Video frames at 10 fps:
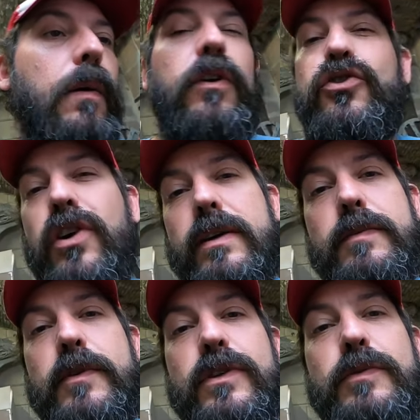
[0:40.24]
I'm going to try
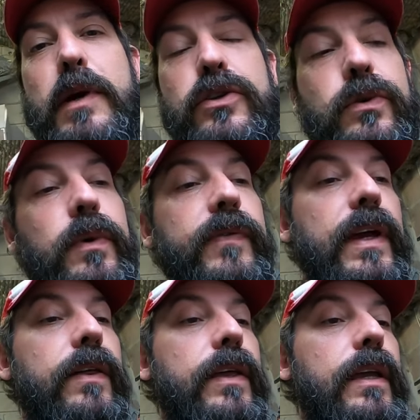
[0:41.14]
something special with
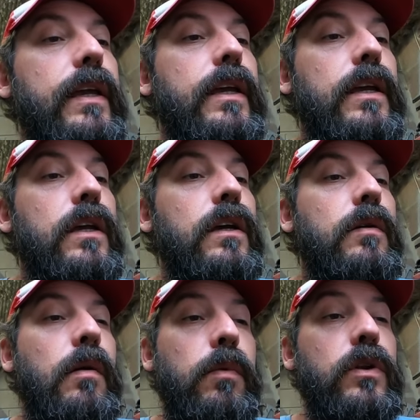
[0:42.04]
it, I think.
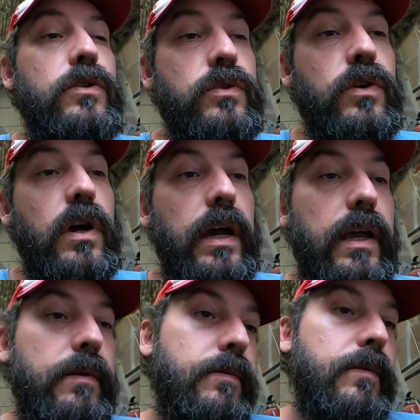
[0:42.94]
I'm going to
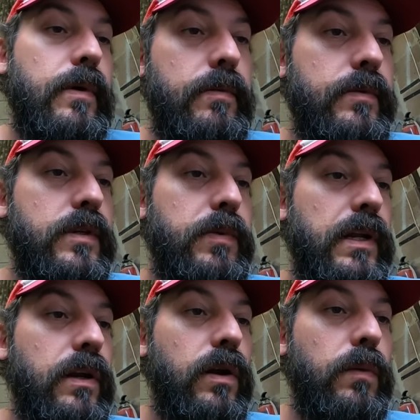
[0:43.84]
try,
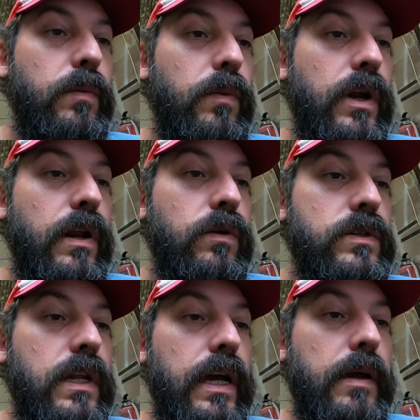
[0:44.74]
depending on what it
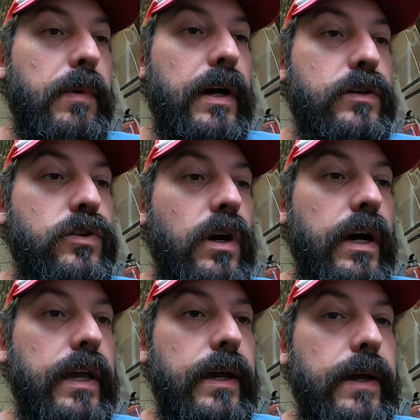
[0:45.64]
looks like, I might
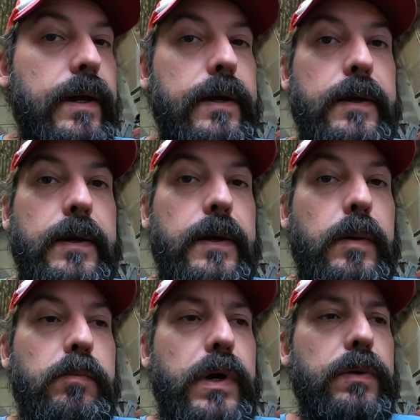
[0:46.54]
try
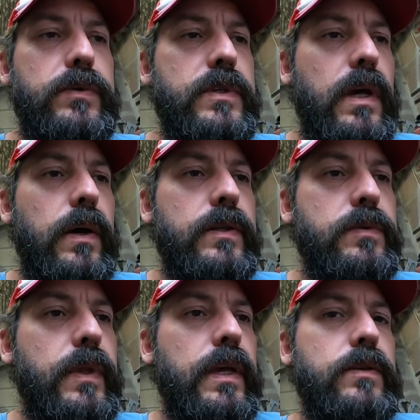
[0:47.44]
both
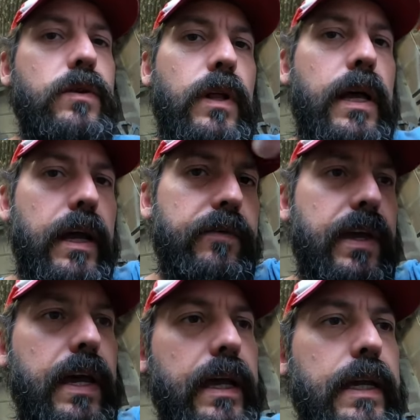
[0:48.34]
sides with it, sort of like have
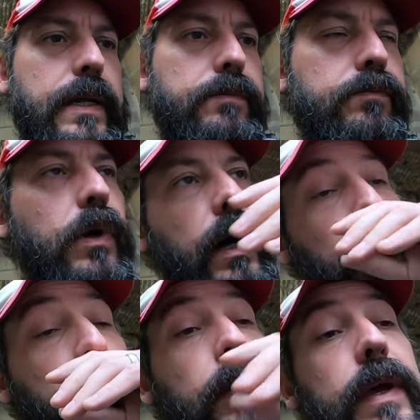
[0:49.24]
it hanging. But I
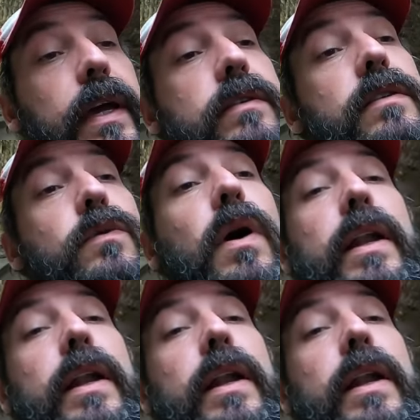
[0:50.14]
don't know yet, because it's